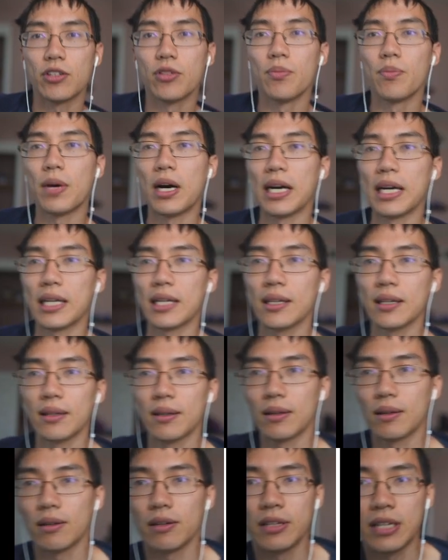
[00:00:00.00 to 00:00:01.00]
you might
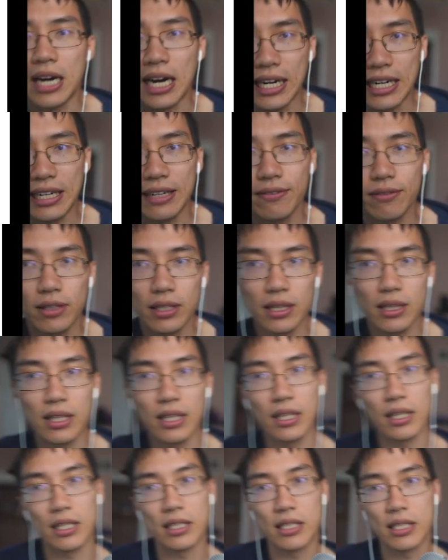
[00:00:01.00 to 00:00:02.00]
naively
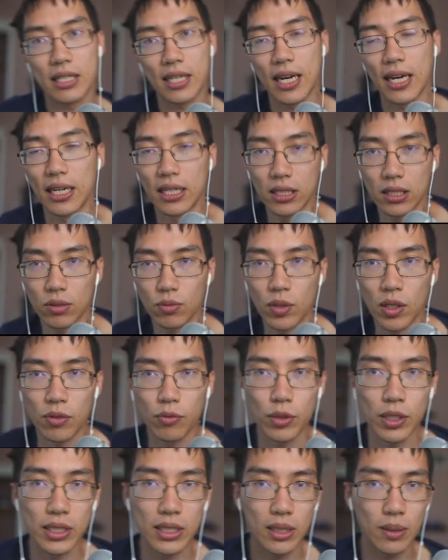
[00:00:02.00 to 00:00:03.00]
think is the case when
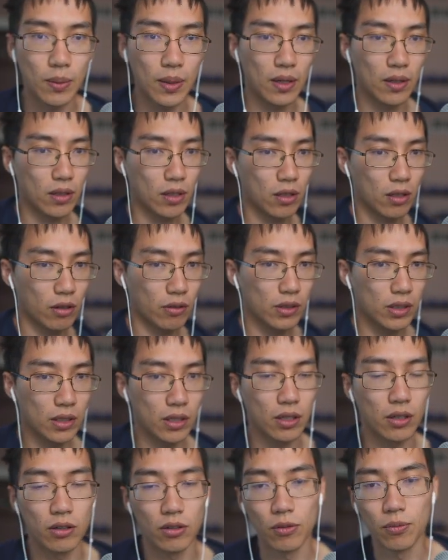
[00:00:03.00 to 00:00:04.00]
reasoning about concurrent
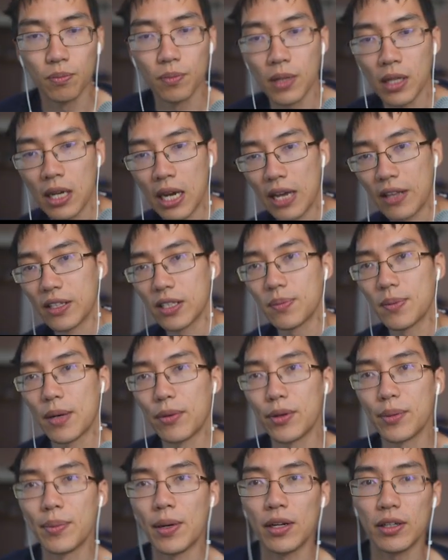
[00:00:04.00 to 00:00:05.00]
code. And this
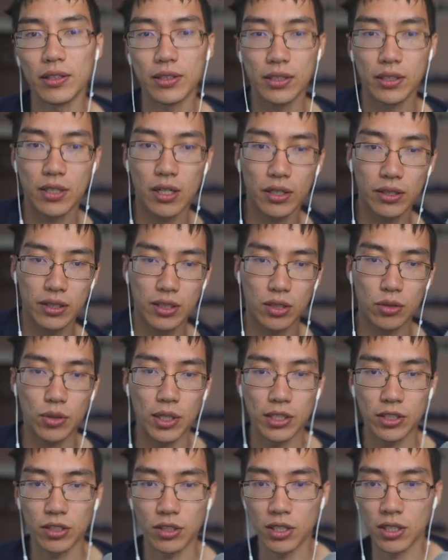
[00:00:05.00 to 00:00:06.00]
memory model is called
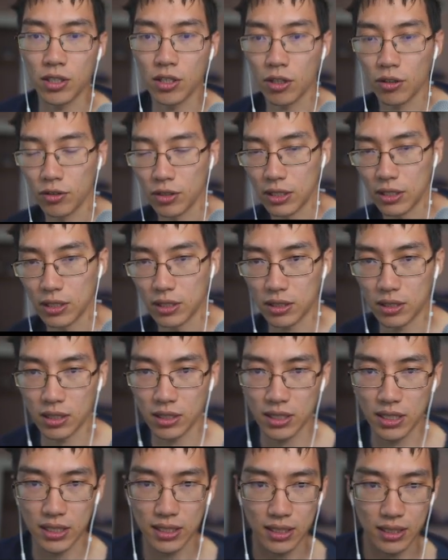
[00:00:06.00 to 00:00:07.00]
sequential
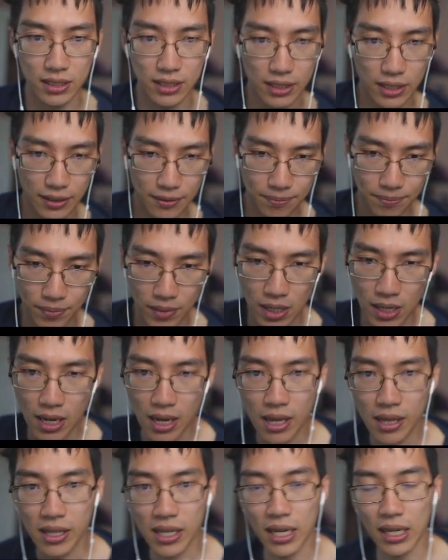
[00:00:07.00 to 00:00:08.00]
consistency.
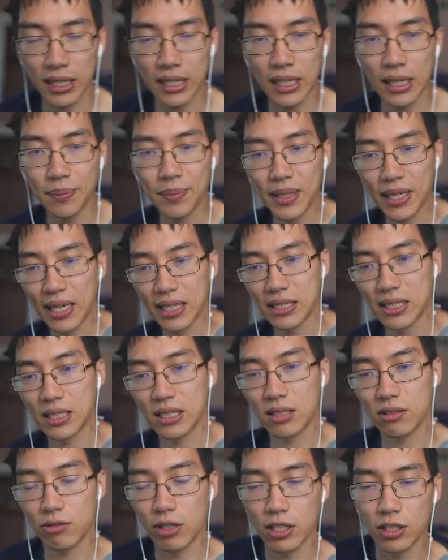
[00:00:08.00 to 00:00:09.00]
The idea behind
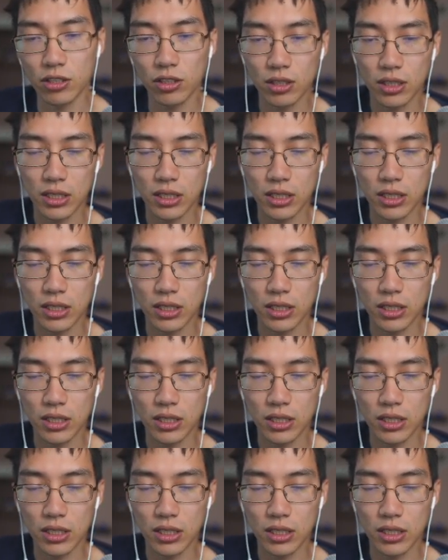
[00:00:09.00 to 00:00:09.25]
sequential